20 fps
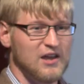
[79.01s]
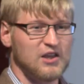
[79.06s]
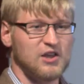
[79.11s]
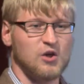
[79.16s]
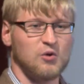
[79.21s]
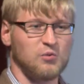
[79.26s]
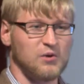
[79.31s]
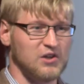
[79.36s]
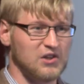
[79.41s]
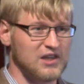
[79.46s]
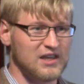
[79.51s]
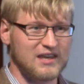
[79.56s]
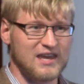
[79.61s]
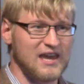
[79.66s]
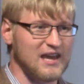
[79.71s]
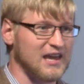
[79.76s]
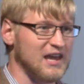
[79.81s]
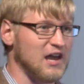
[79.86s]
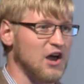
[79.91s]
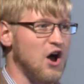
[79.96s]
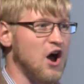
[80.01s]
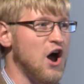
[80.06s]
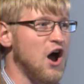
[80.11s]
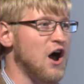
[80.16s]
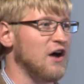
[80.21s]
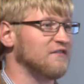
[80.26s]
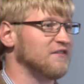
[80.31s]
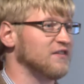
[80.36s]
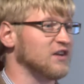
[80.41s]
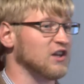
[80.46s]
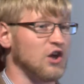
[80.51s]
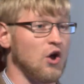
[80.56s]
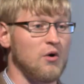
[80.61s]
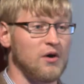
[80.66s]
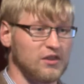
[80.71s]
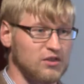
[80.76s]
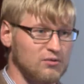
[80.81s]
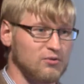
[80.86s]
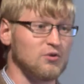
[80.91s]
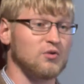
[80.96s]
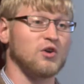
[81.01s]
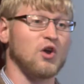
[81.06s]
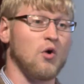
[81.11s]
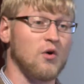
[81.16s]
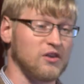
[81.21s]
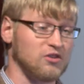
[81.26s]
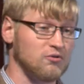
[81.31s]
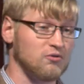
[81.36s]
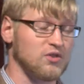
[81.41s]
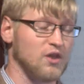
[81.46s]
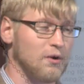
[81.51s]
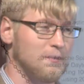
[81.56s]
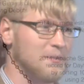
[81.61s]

really kicking off and going through their